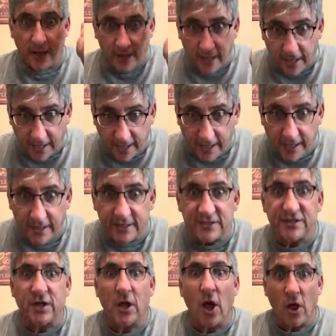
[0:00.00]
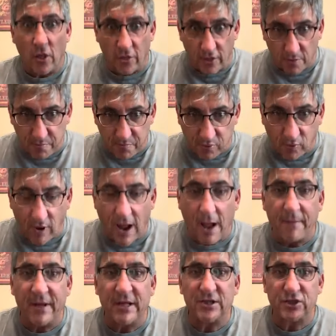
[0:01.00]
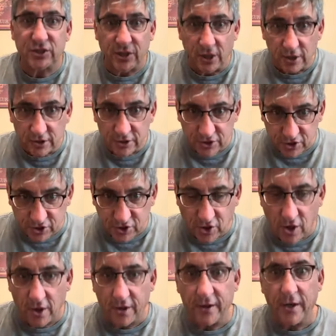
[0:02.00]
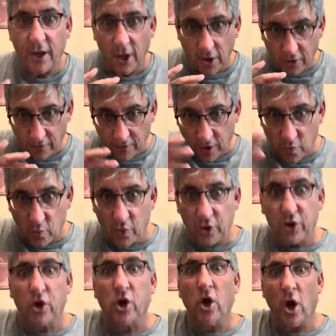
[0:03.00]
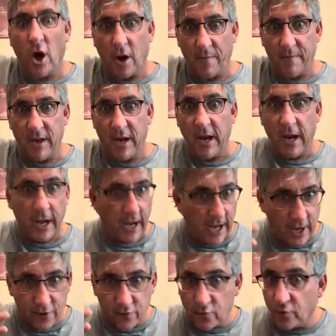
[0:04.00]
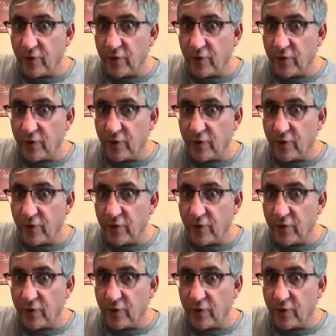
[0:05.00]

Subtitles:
He's the promised son that would come and